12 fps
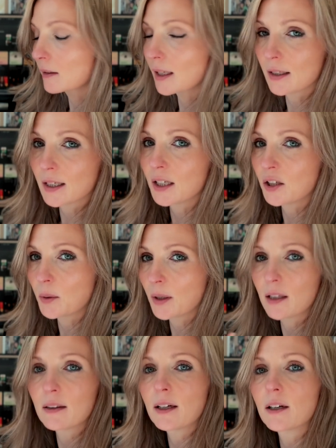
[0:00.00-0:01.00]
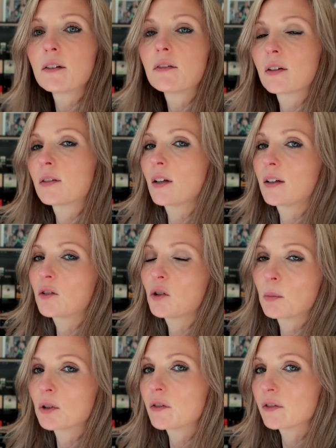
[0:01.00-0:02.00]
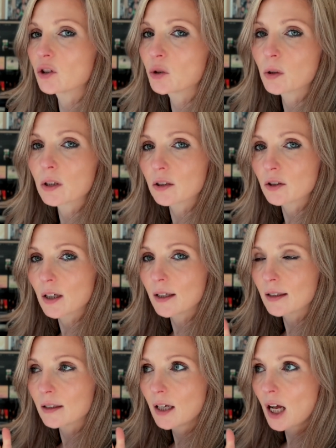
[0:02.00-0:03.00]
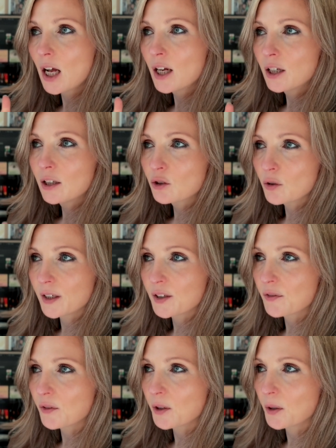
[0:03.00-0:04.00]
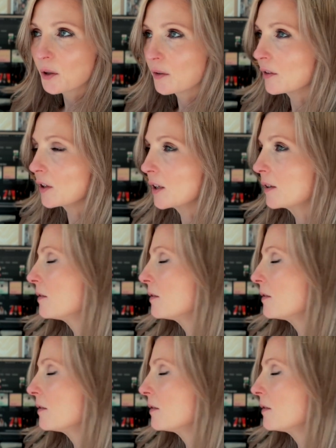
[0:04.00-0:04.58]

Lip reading: continuing it there. It feels like too much of a chore to try to transfer it over.